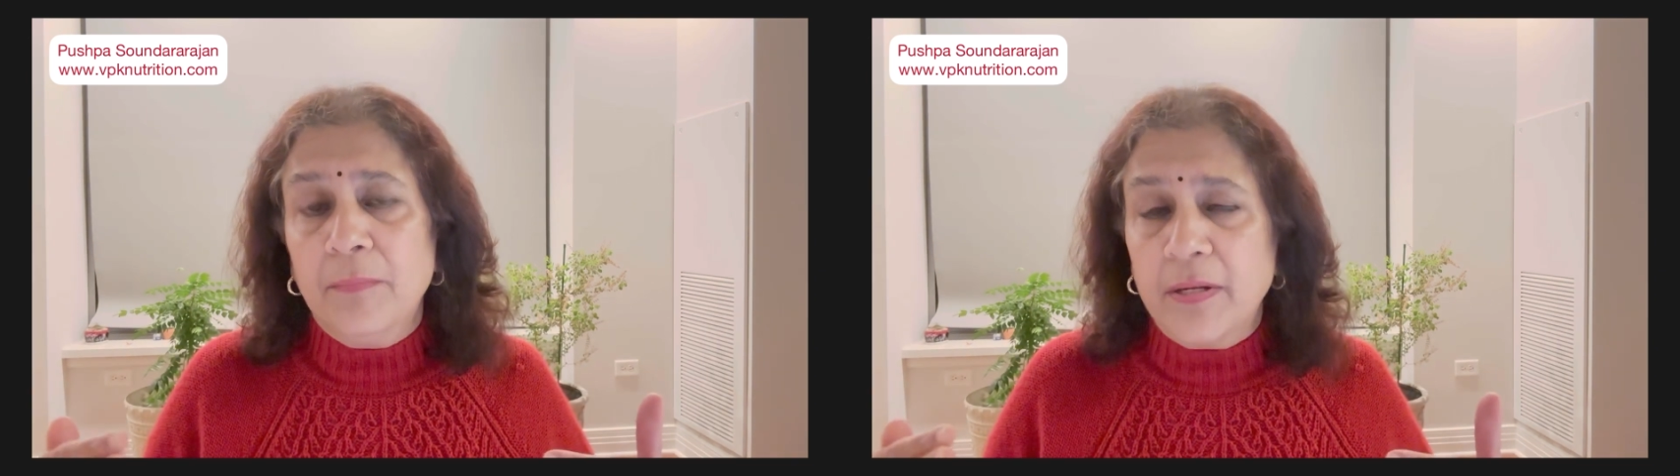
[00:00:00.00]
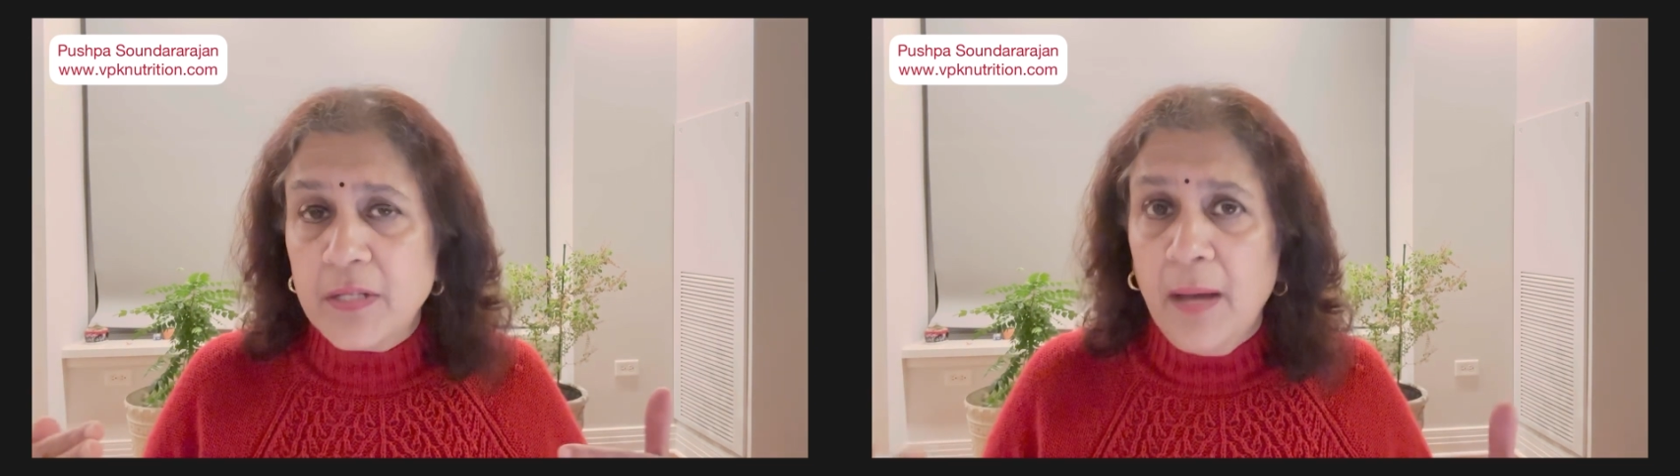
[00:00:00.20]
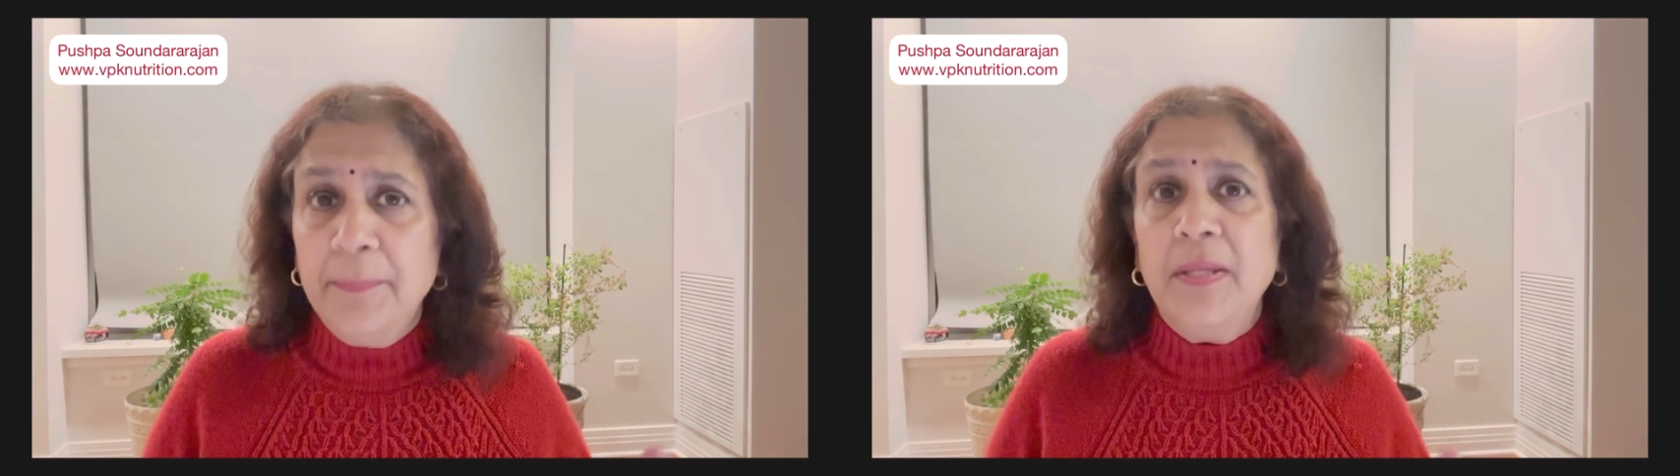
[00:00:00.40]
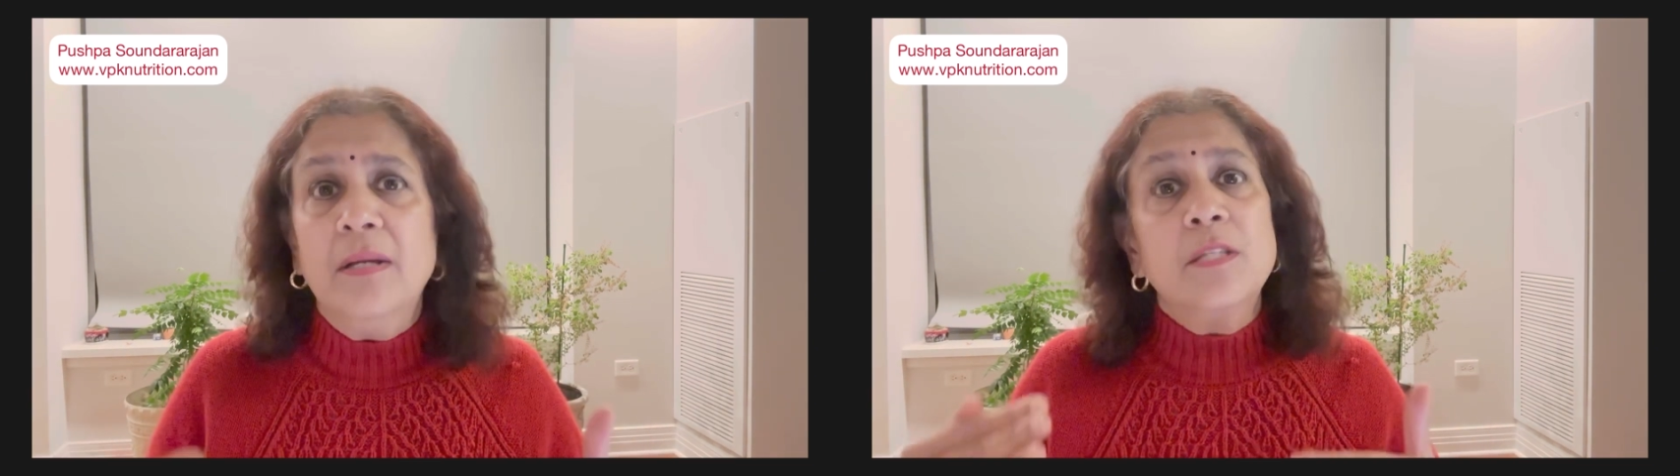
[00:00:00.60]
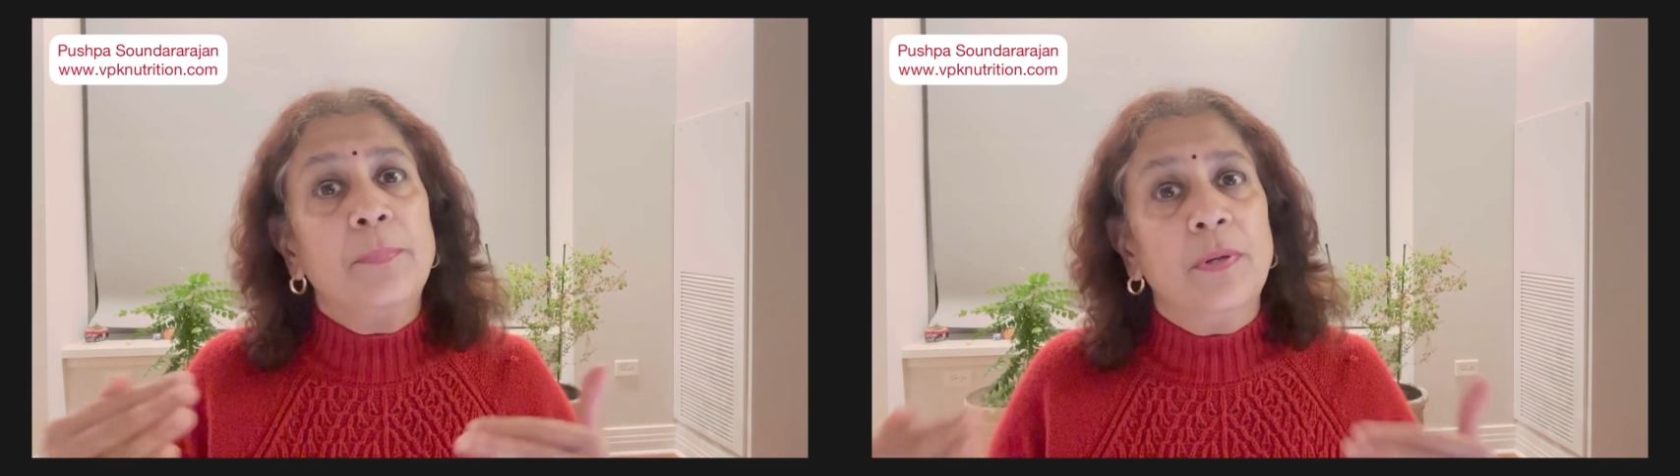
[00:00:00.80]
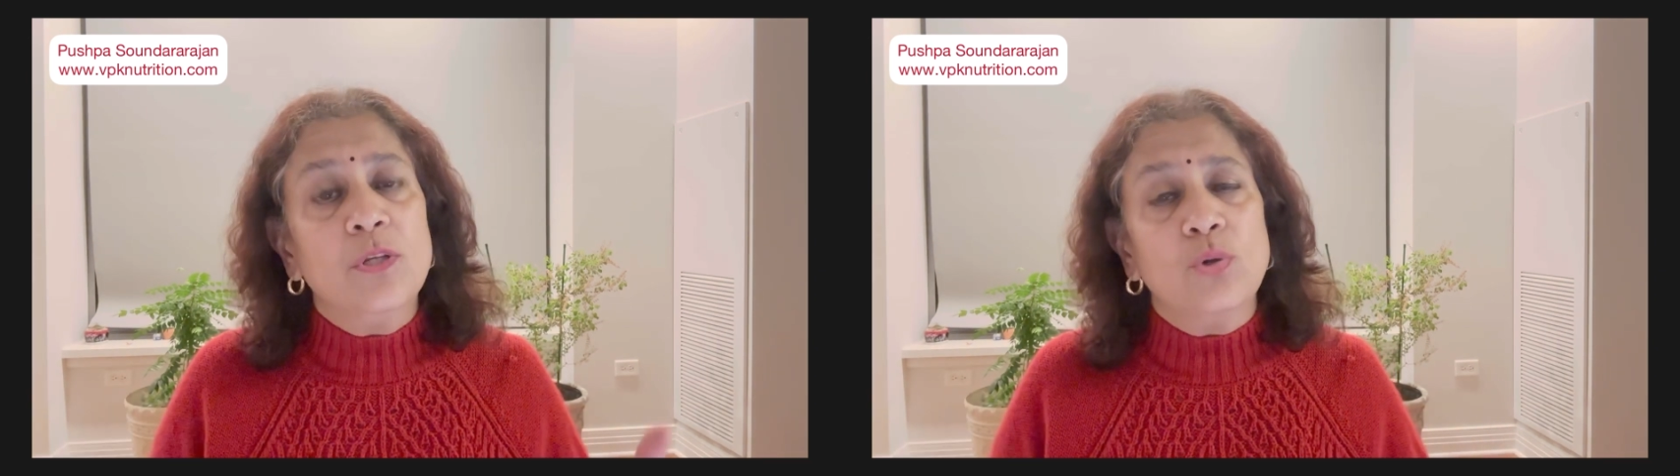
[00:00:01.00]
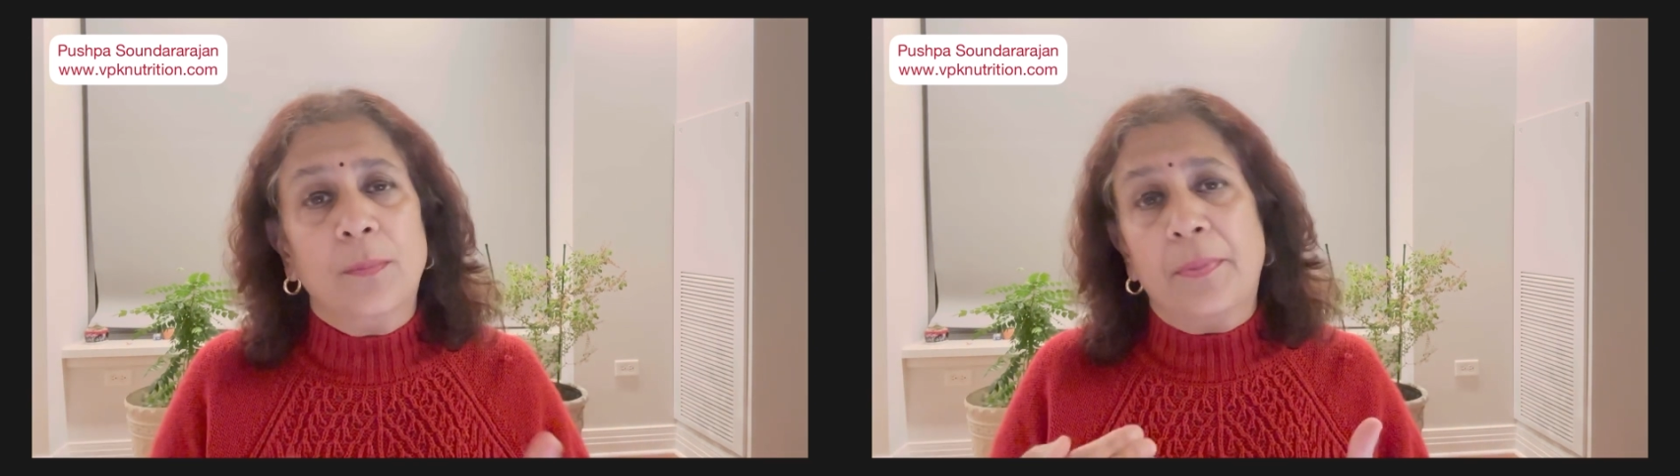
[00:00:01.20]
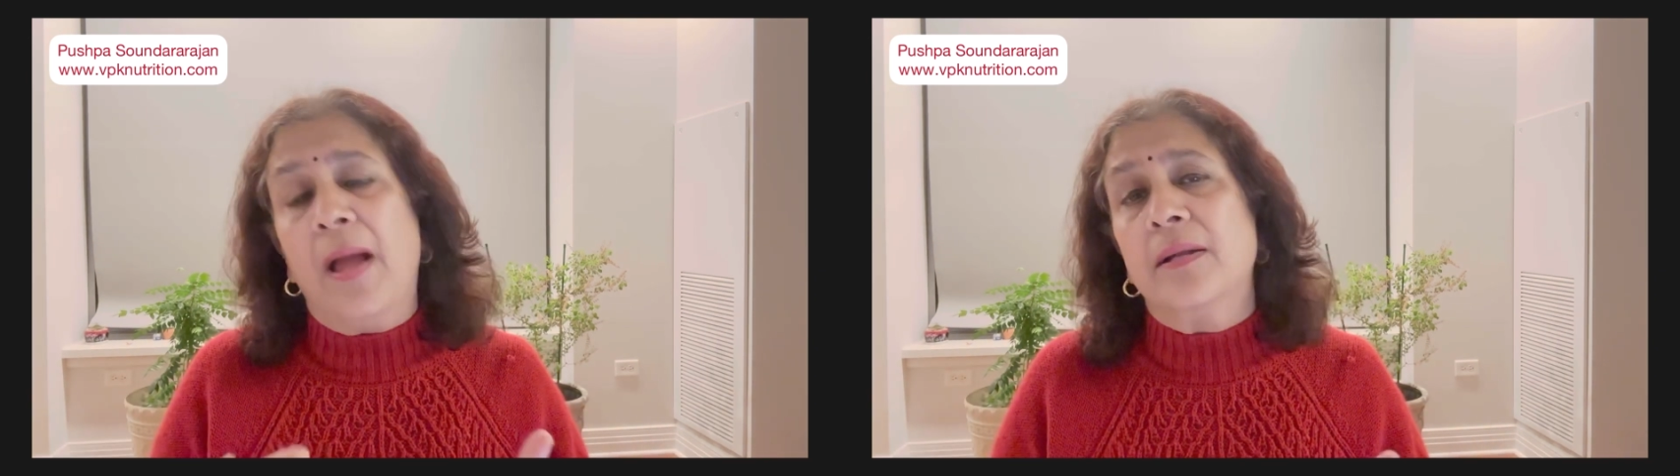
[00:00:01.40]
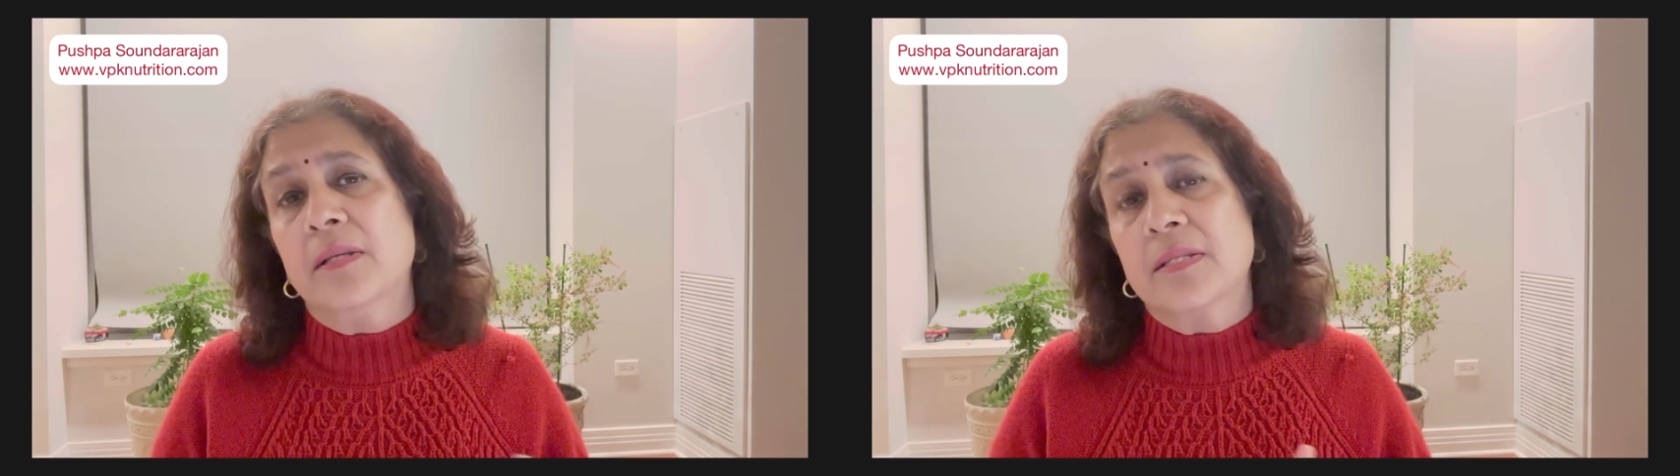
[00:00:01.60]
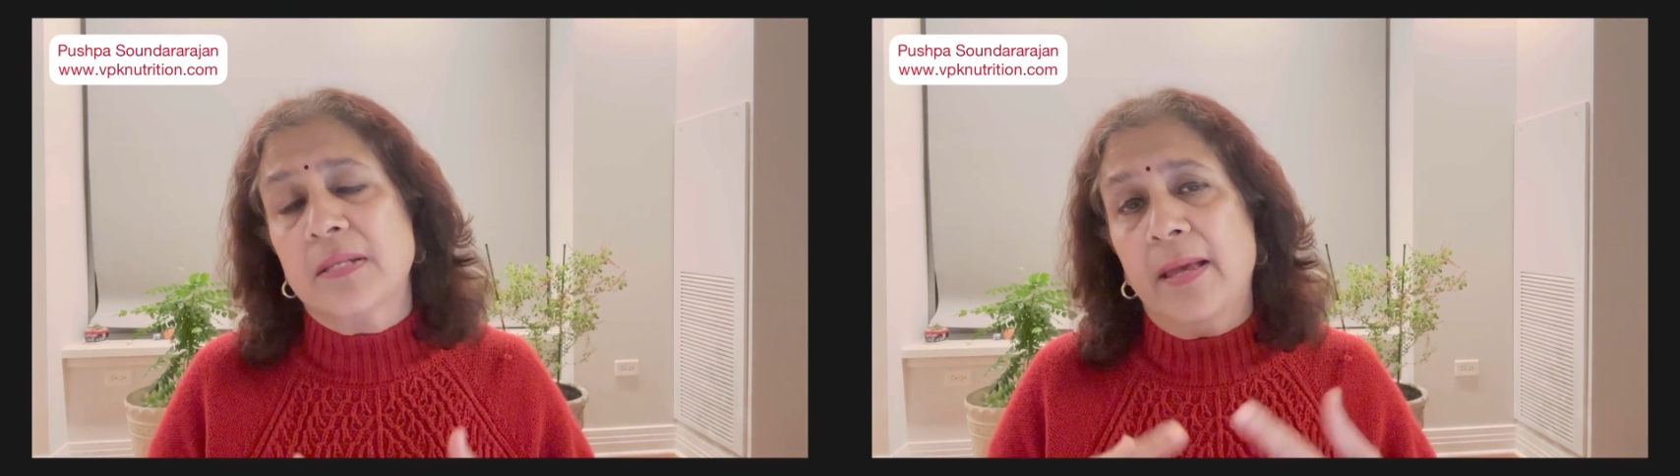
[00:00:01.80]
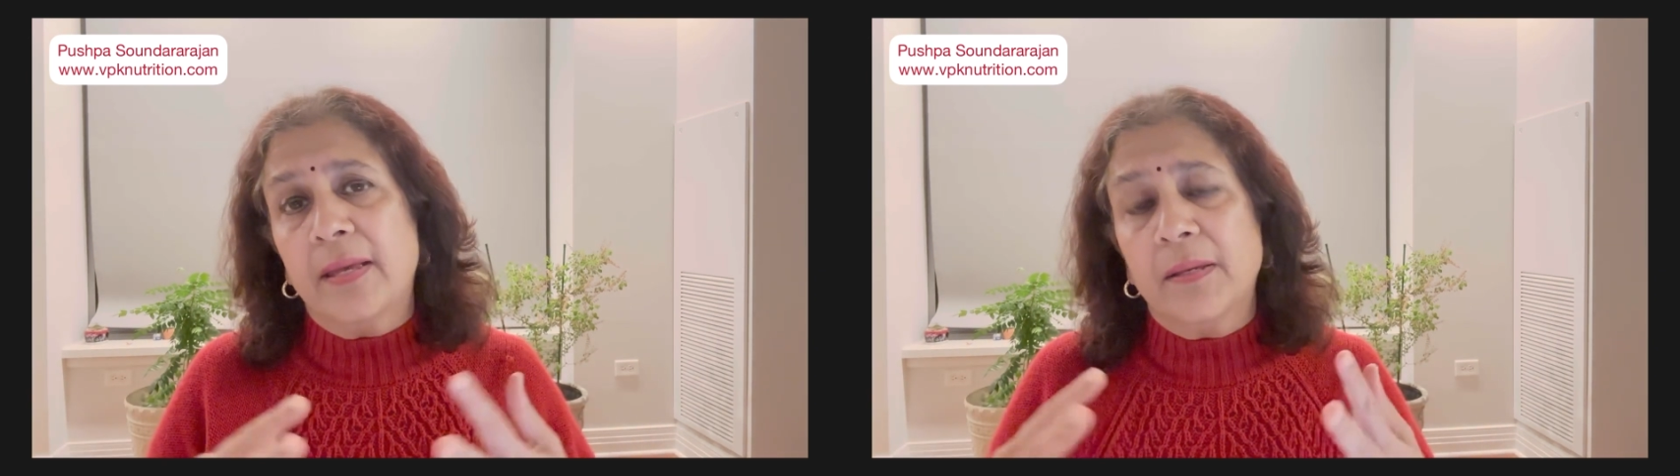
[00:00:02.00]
adapting a spiritual practice like